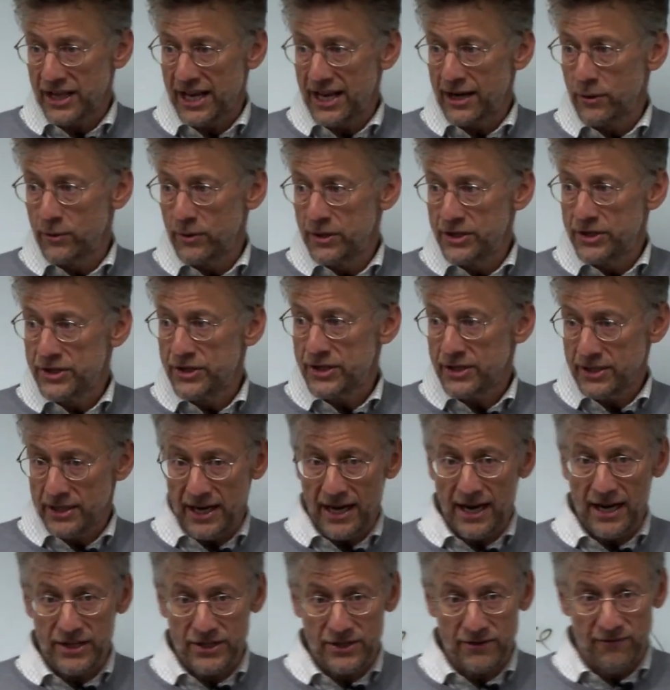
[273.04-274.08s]
language
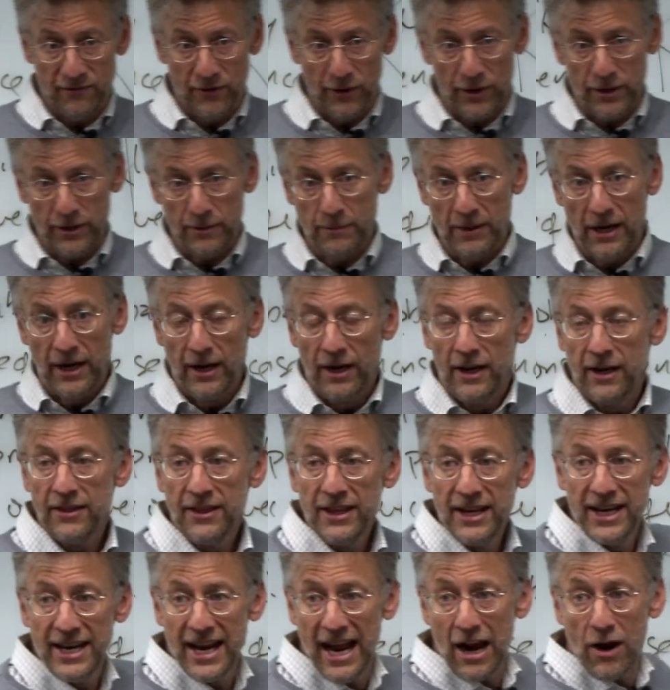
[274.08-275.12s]
as a verb.
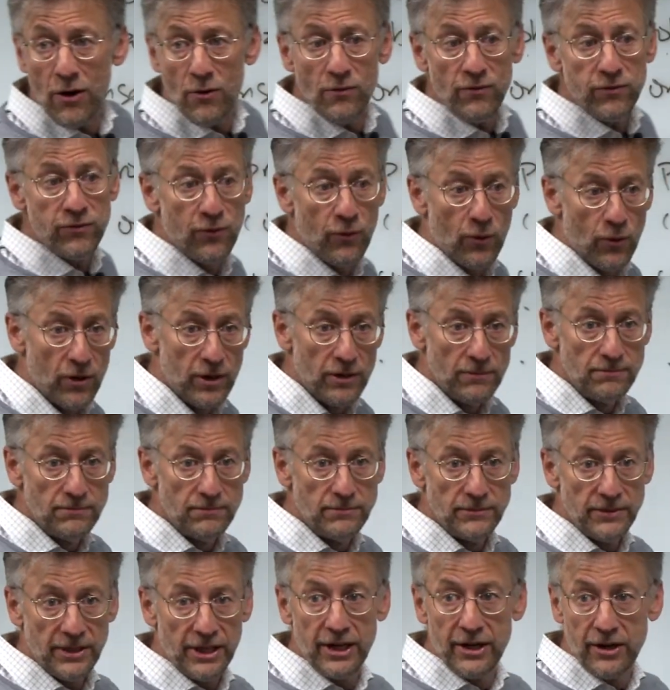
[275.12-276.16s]
The noun form
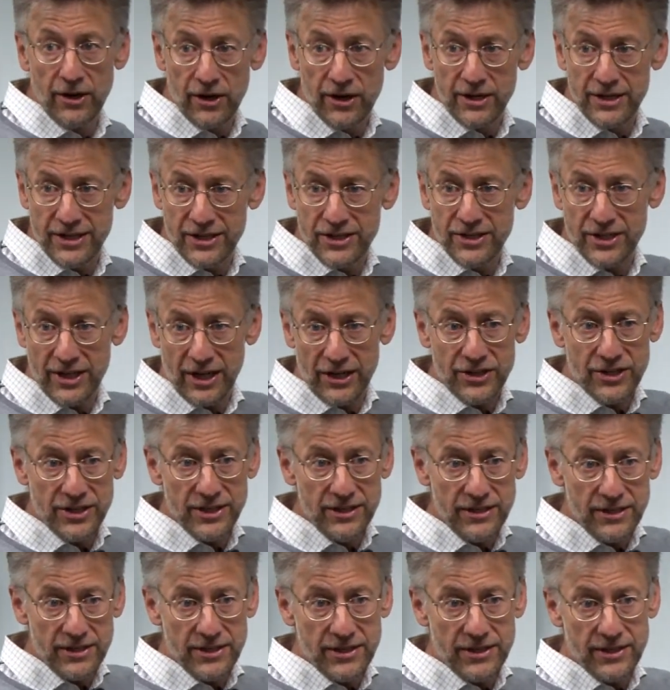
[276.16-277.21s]
in our
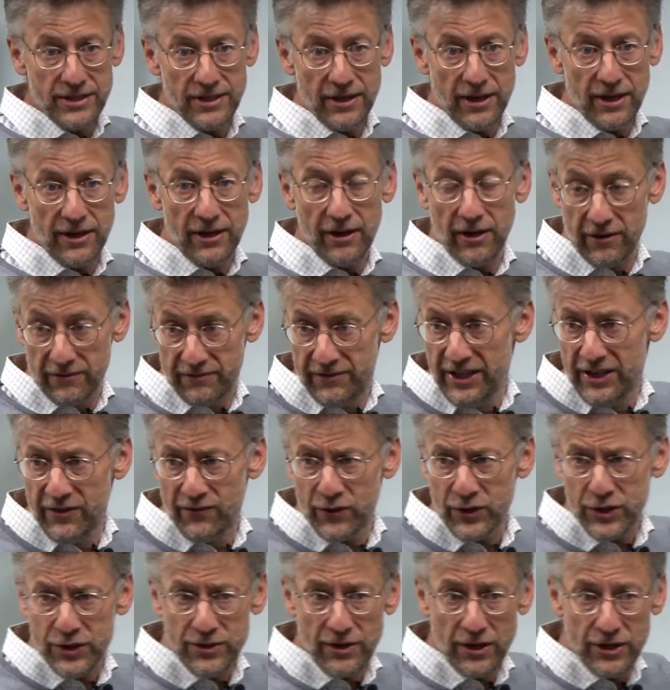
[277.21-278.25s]
discussions of
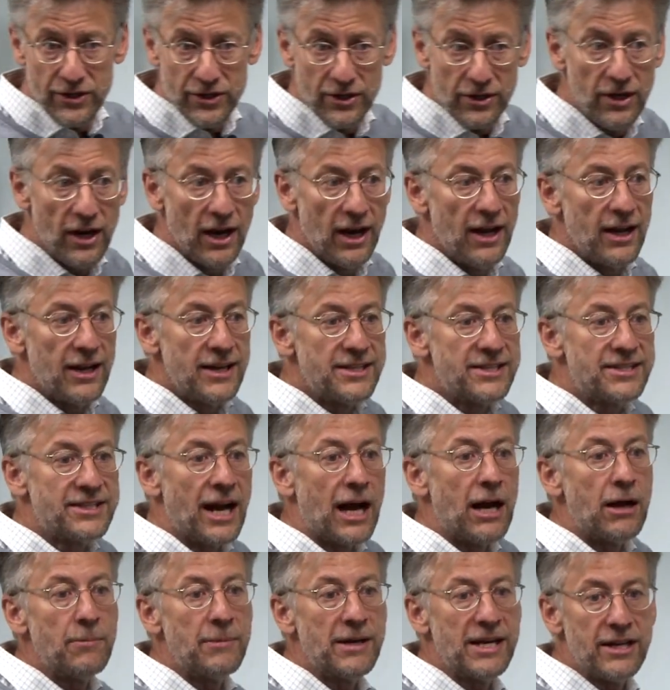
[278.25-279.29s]
infrastructure
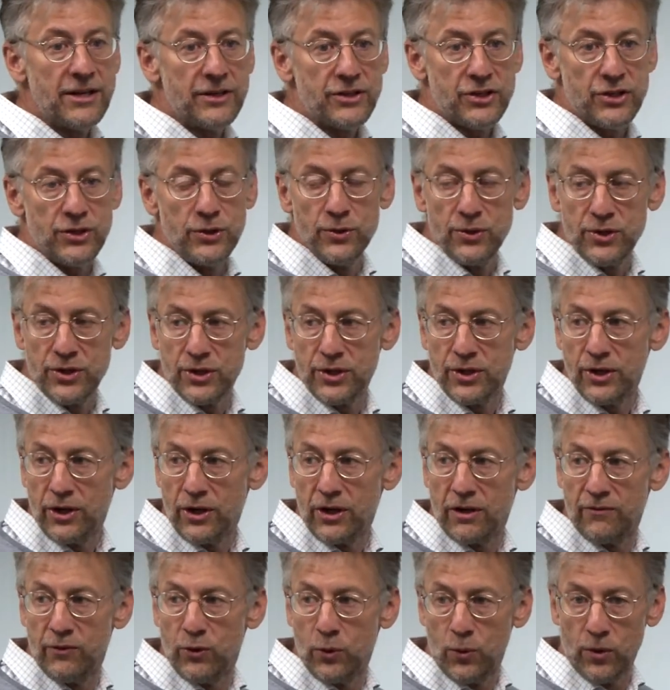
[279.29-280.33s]
dominates use
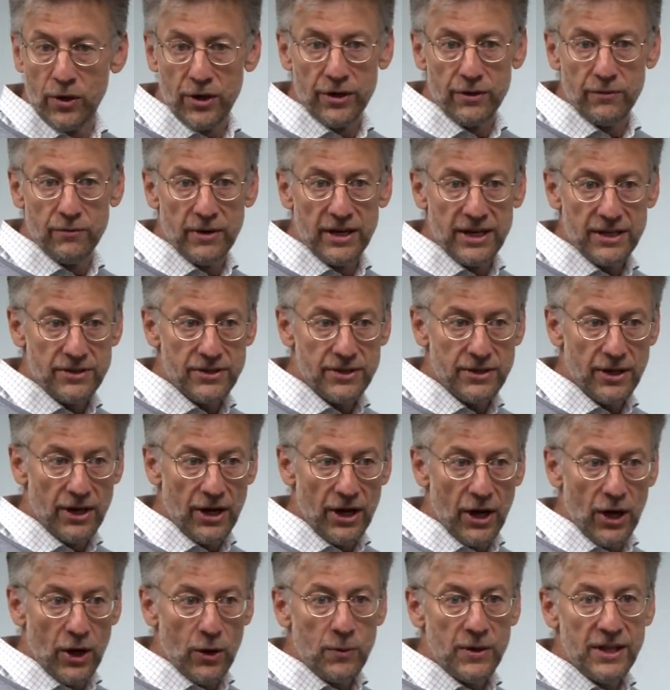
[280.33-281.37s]
of the word risk.
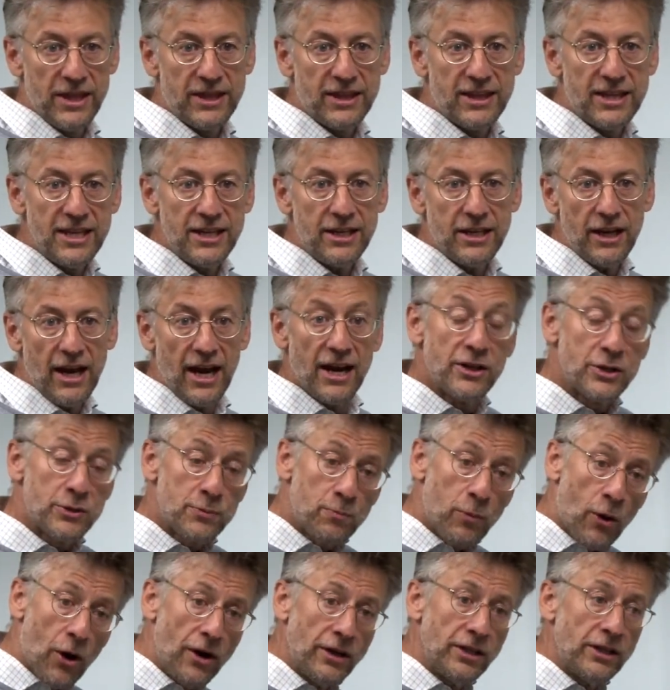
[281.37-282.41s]
We think, and it's
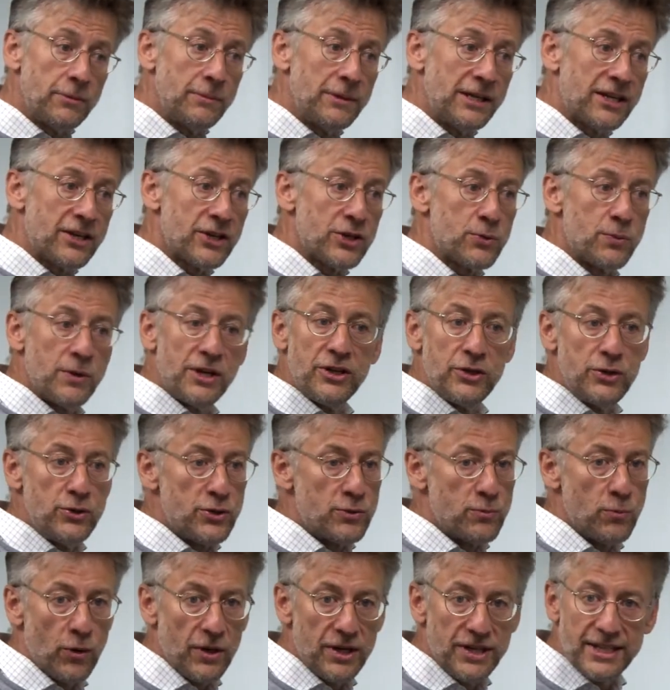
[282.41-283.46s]
partly because we can use
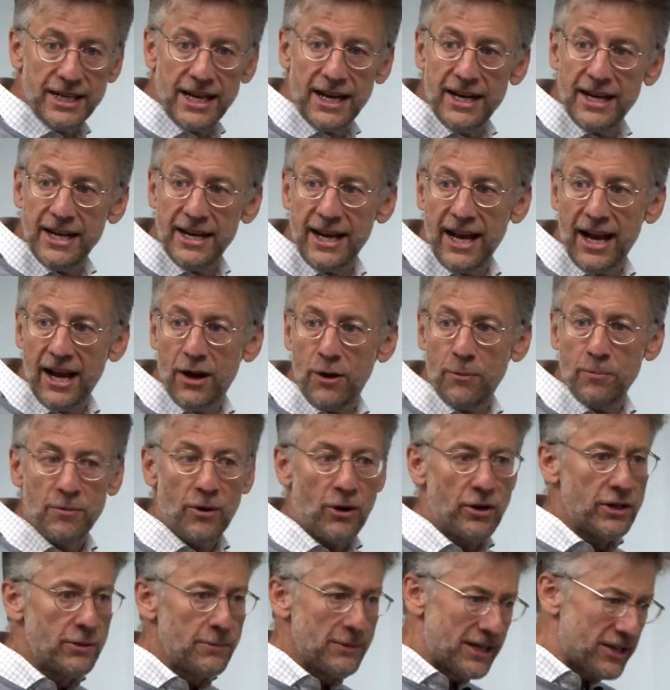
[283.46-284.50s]
more data now,
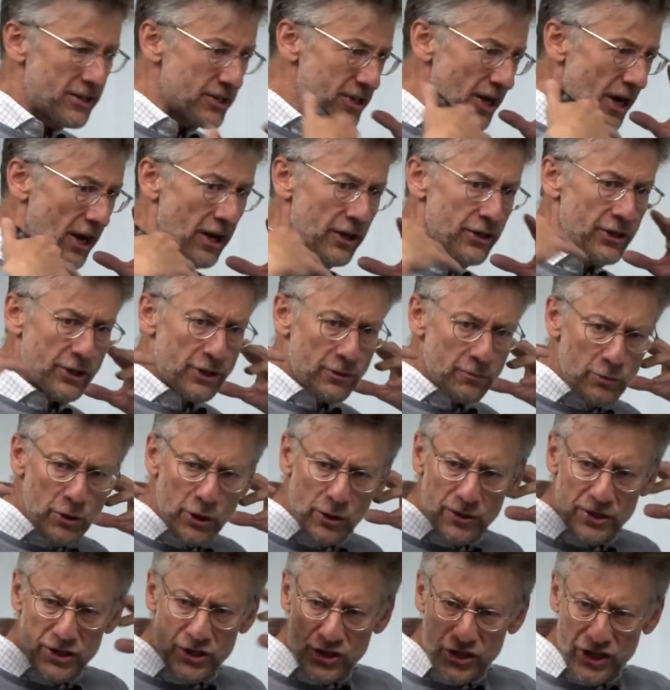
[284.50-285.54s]
partly because the
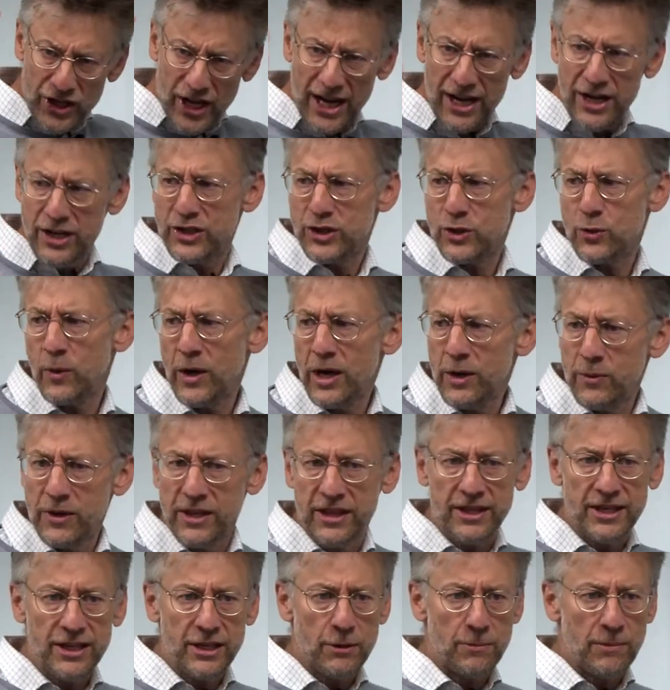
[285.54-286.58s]
computers change the way we
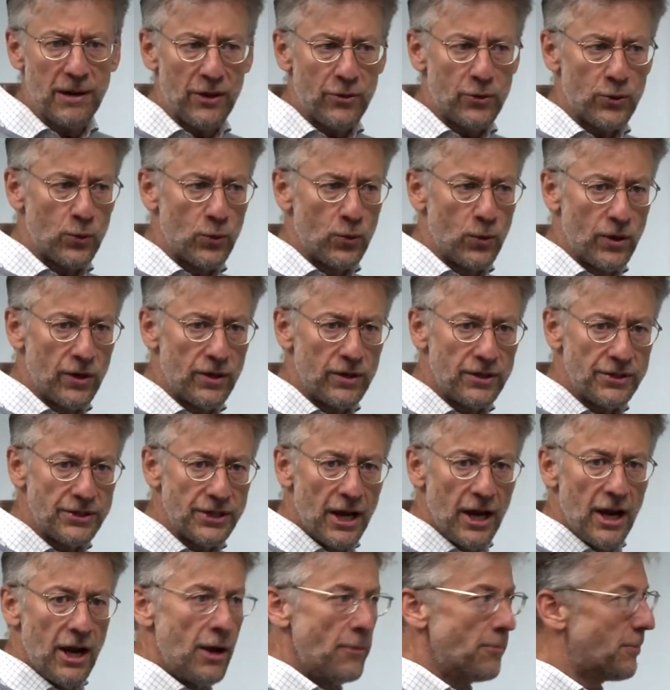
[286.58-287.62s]
think about the world.
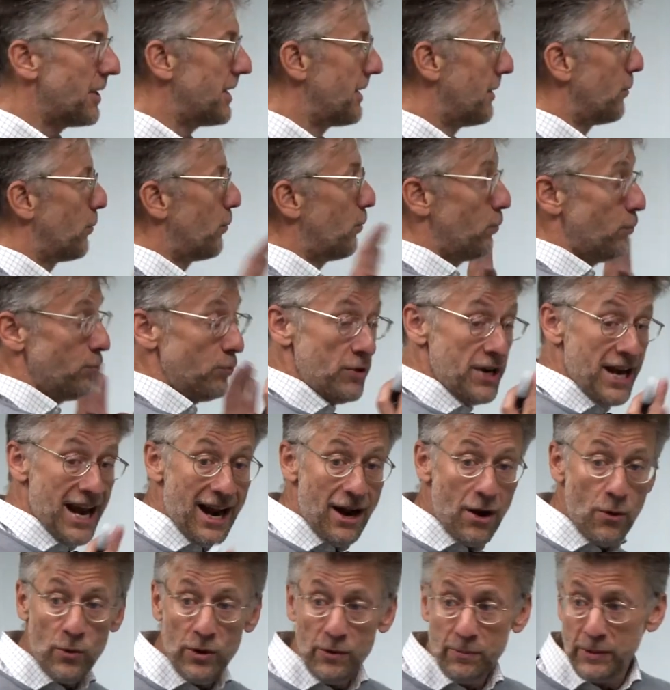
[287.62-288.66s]
But
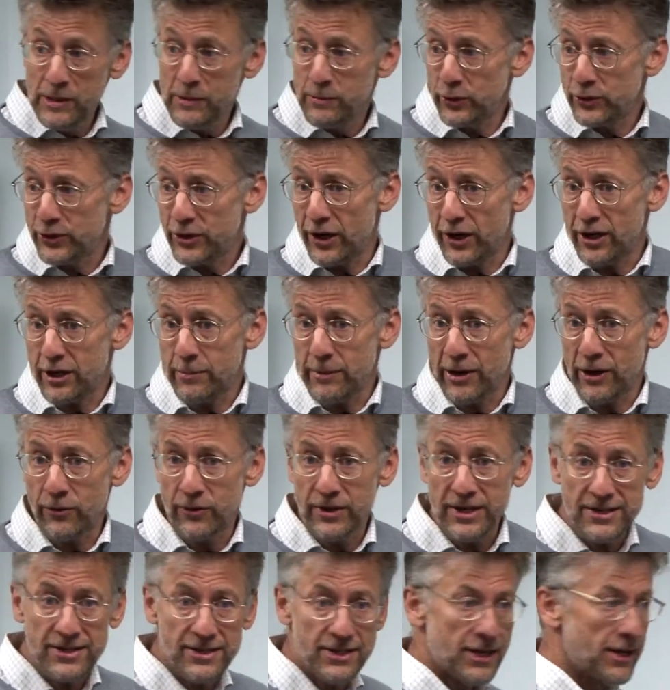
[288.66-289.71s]
now when people talk about
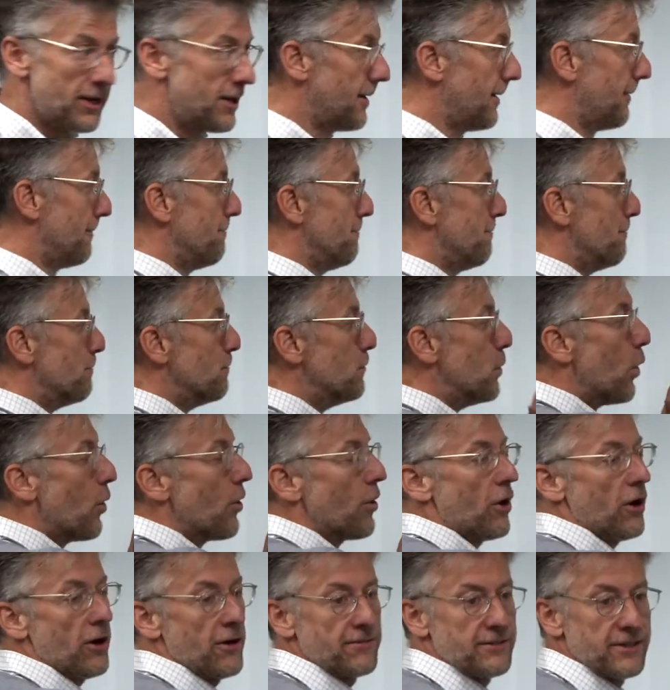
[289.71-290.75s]
risk,
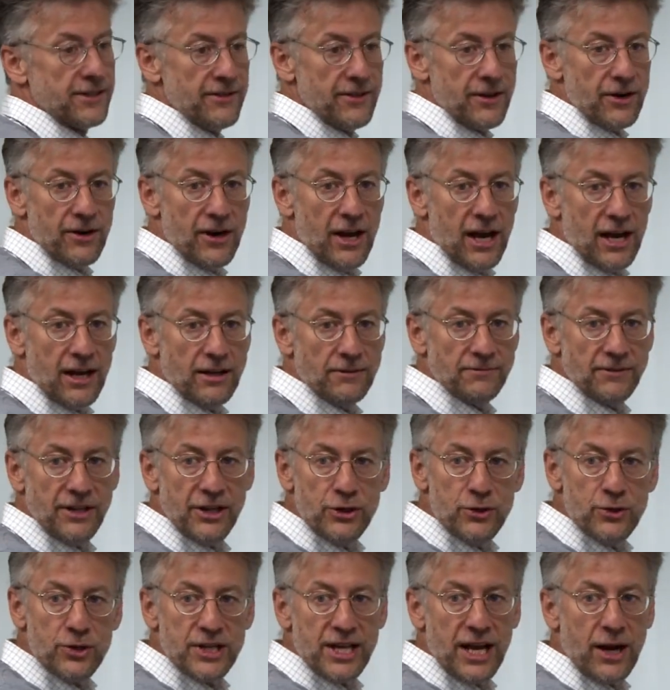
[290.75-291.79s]
more often than not, they
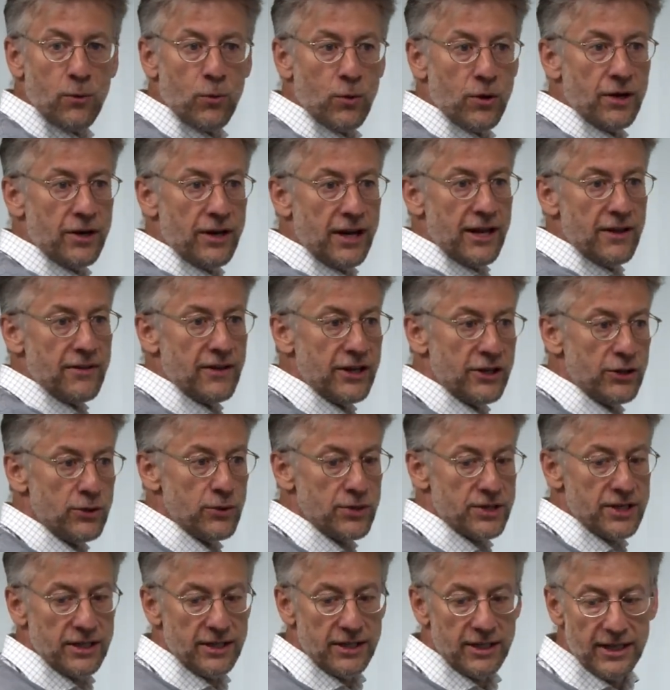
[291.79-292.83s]
use that word and they
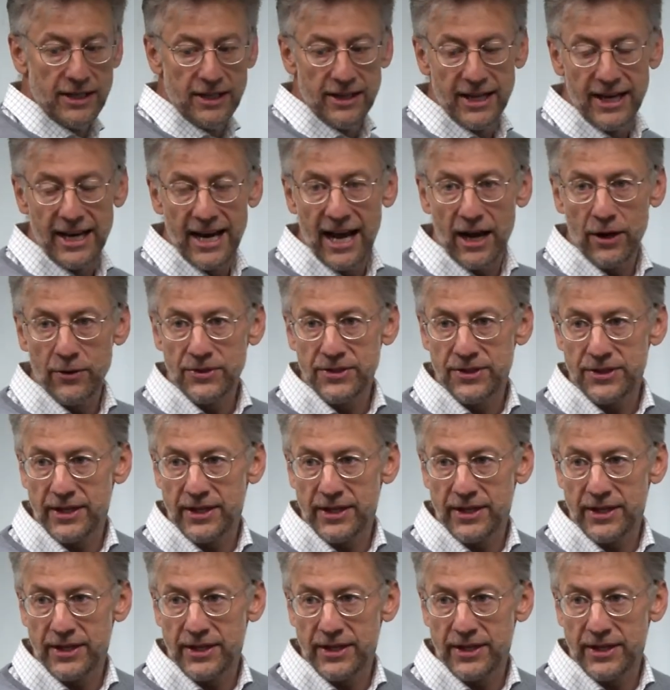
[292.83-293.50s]
use it in the noun